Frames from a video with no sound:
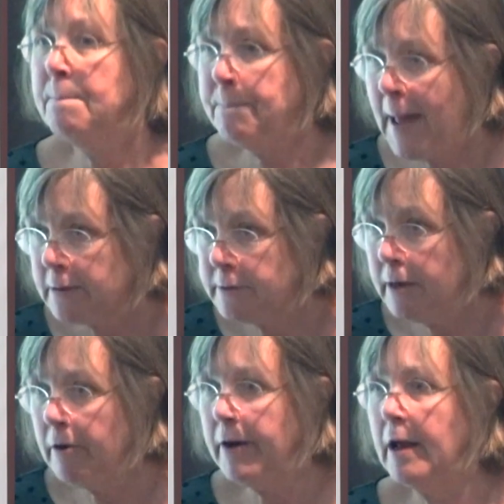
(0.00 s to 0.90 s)

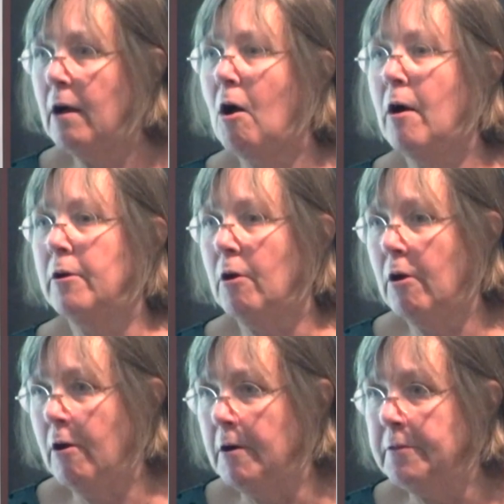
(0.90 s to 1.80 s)
bacteria on
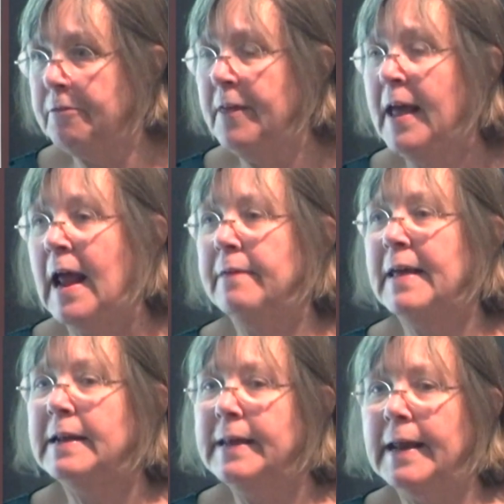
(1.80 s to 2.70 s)
Earth, and
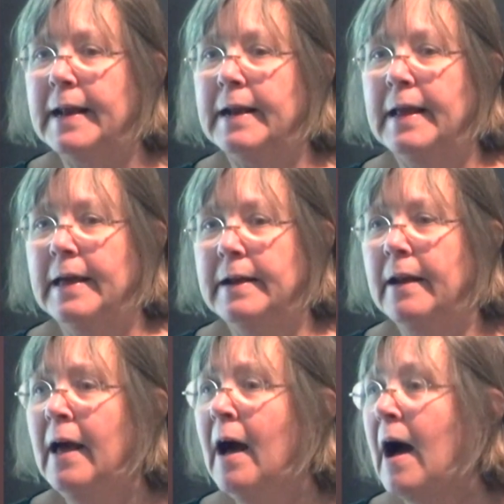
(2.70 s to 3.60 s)
they did it
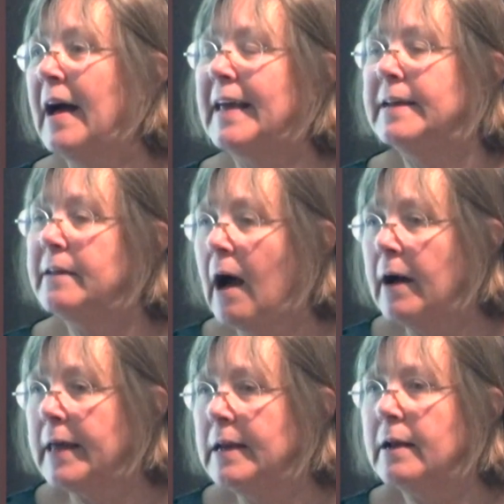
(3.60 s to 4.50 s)
in a
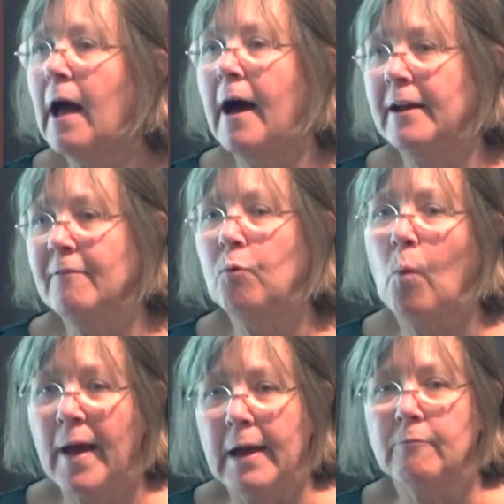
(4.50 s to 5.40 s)
Gedanken kind of
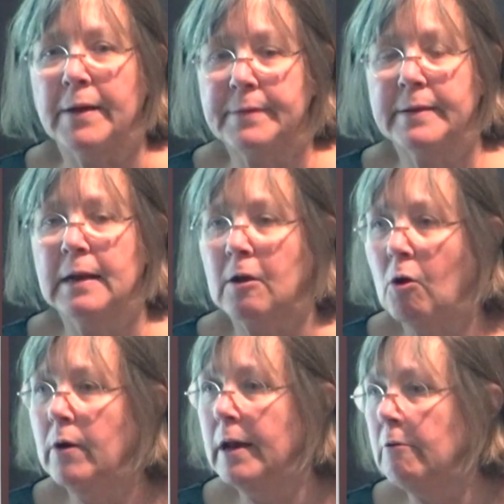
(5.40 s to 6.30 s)
way, right? They didn't
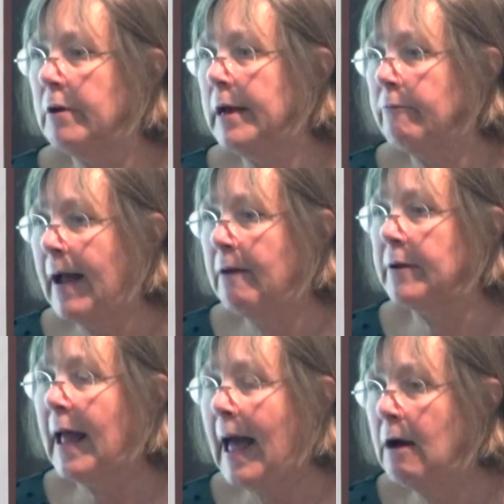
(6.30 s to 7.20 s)
go literally
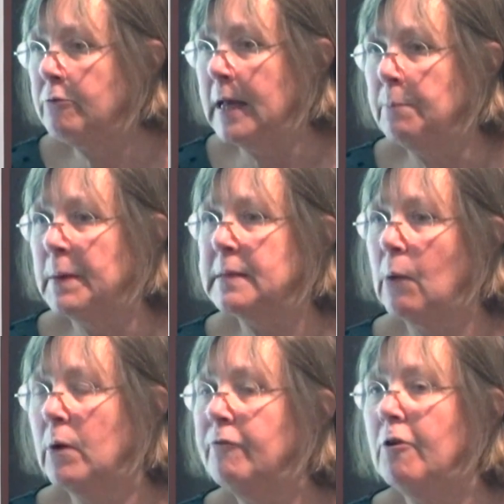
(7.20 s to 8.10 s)
around counting, but
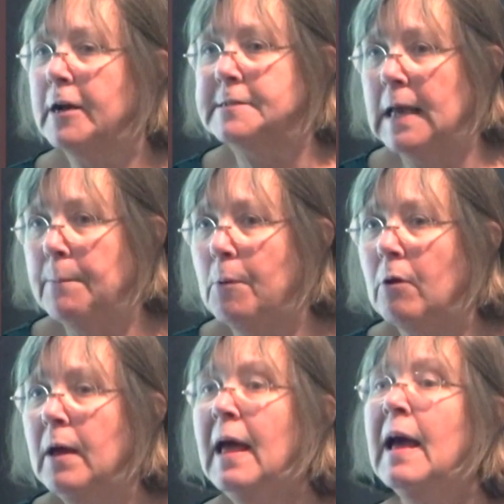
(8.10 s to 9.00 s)
they would, for
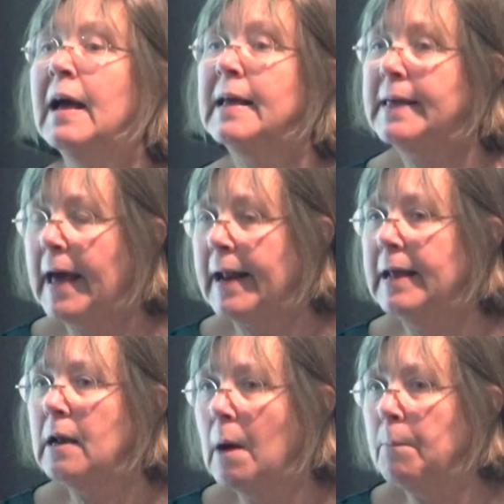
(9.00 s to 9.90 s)
example, get
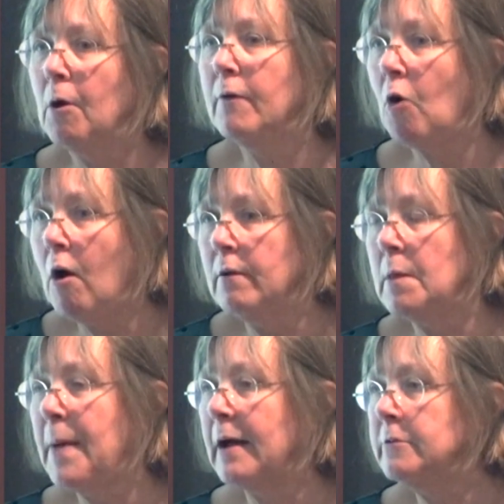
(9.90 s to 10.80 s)
a number of all
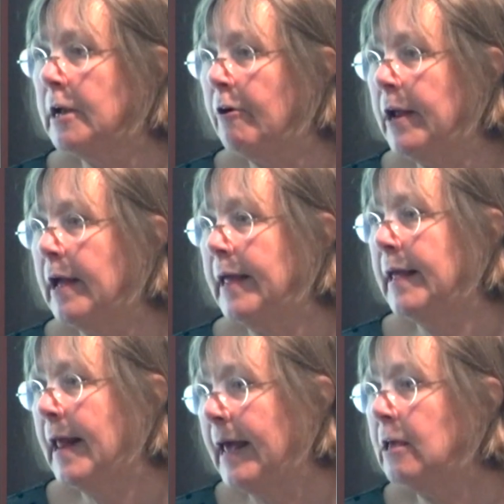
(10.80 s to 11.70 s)
the bacteria
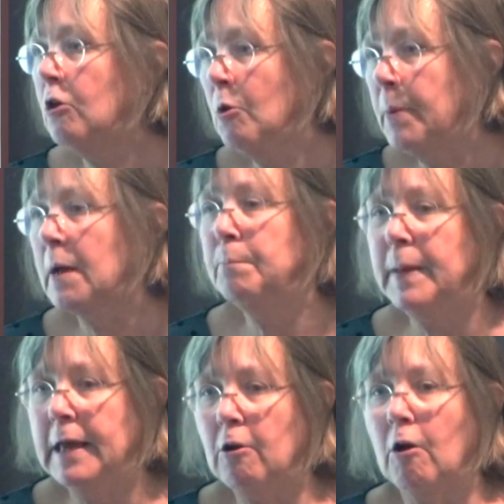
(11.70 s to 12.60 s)
in a cubic
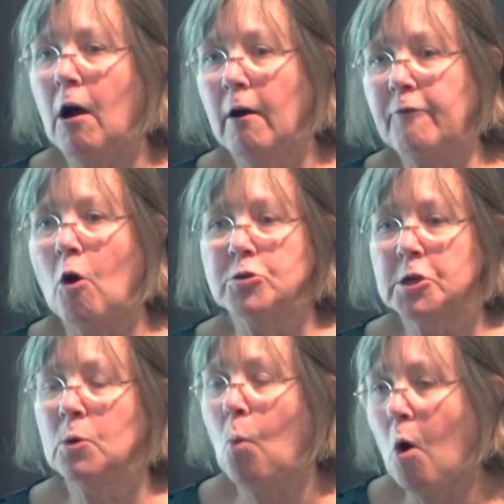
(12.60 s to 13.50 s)
meter of
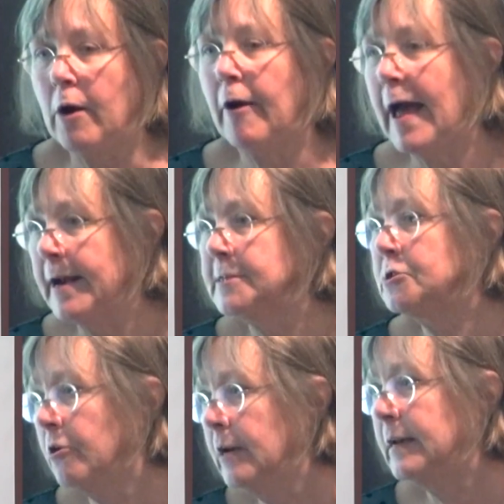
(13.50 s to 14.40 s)
ocean water at a
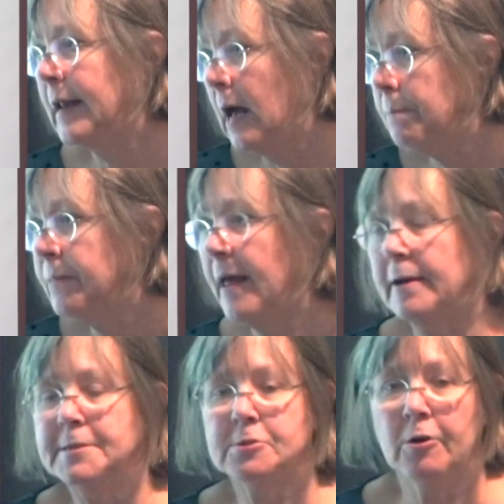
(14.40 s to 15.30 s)
certain depth,
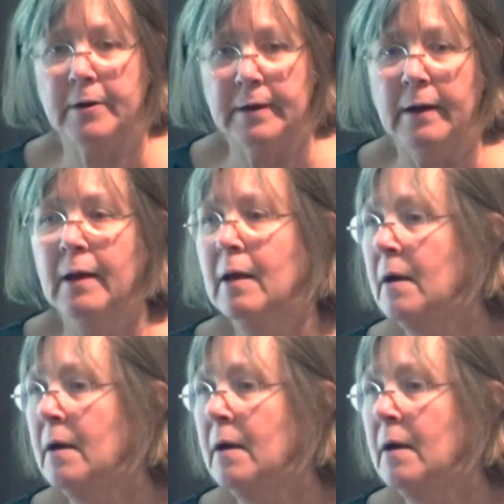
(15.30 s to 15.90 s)
at a certain